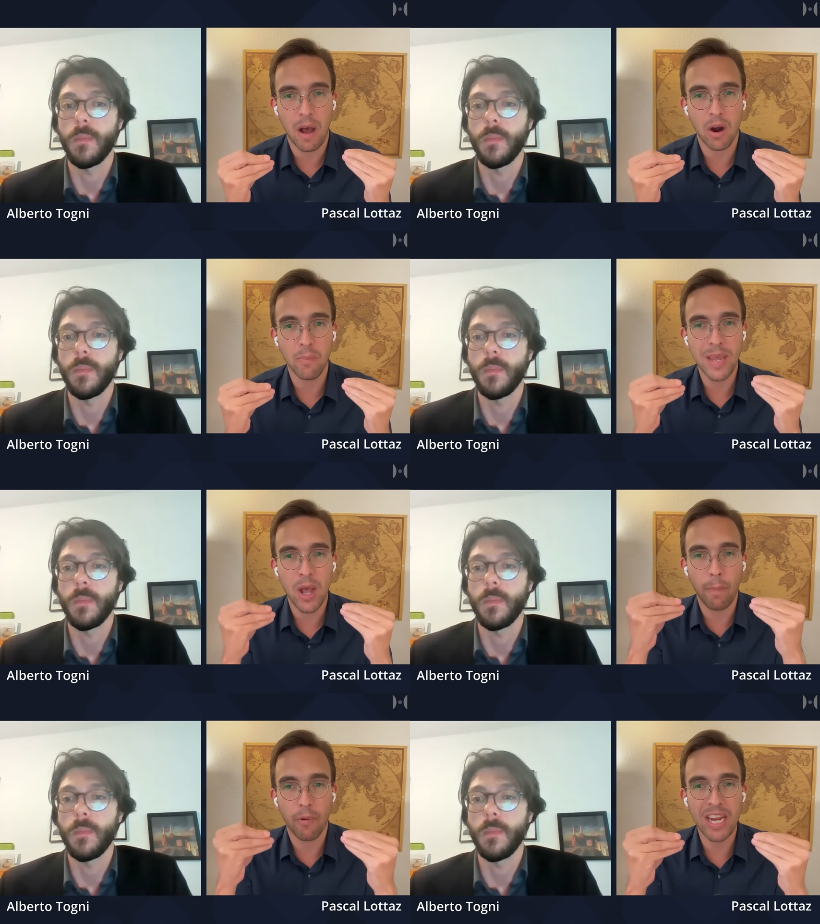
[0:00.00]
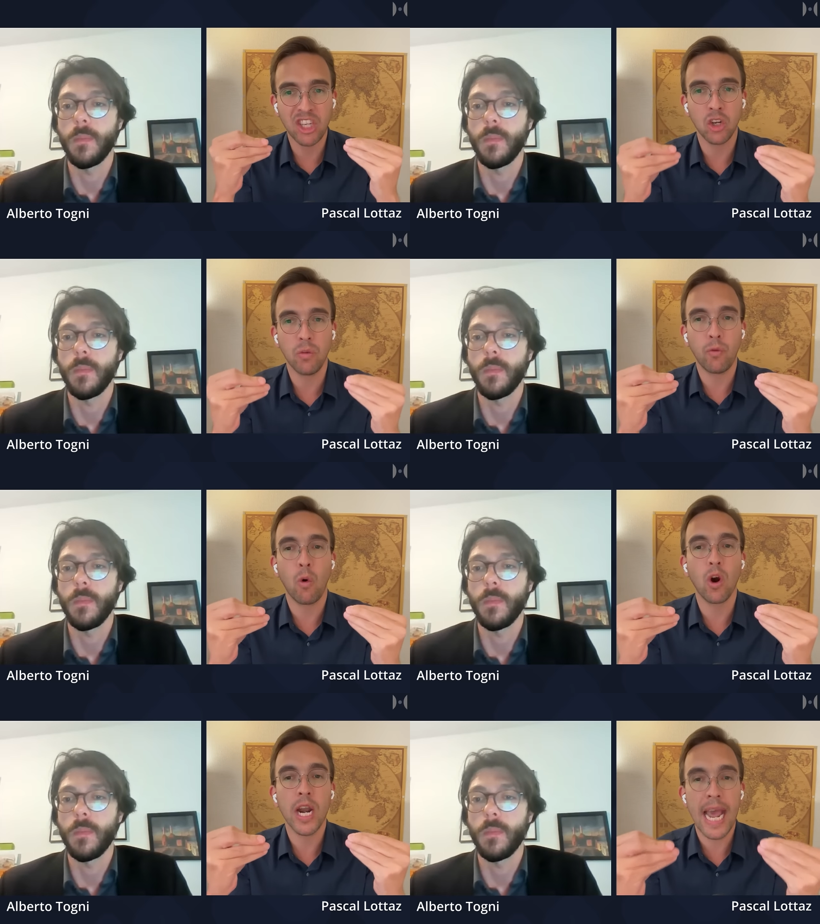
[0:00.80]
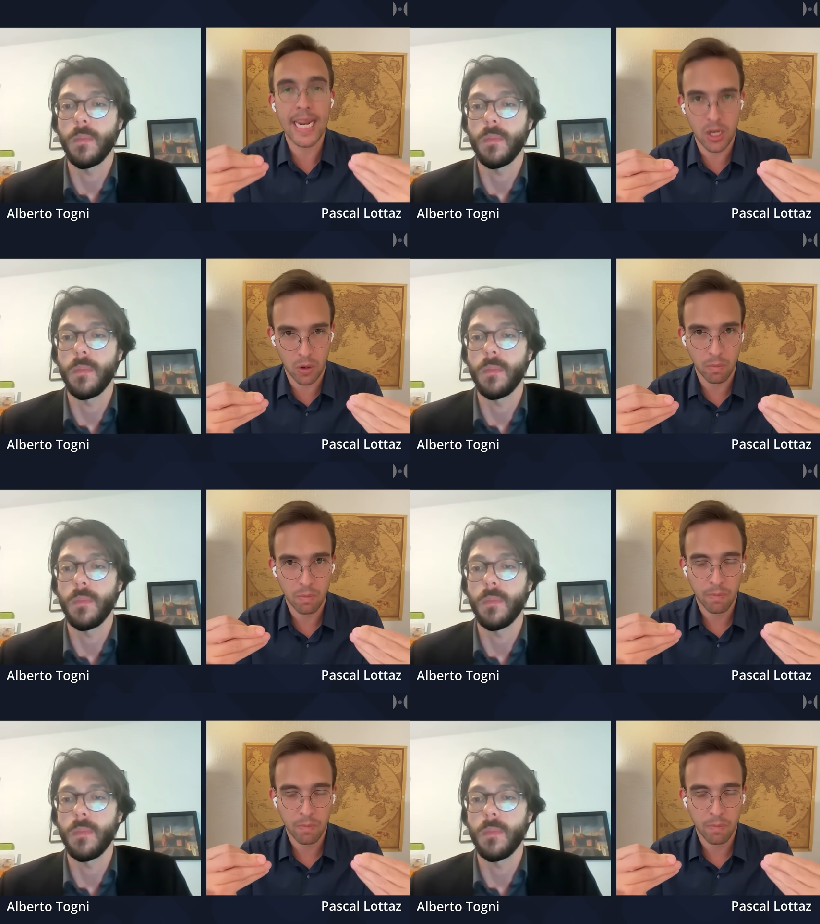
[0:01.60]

Speaker 1: army operational for nato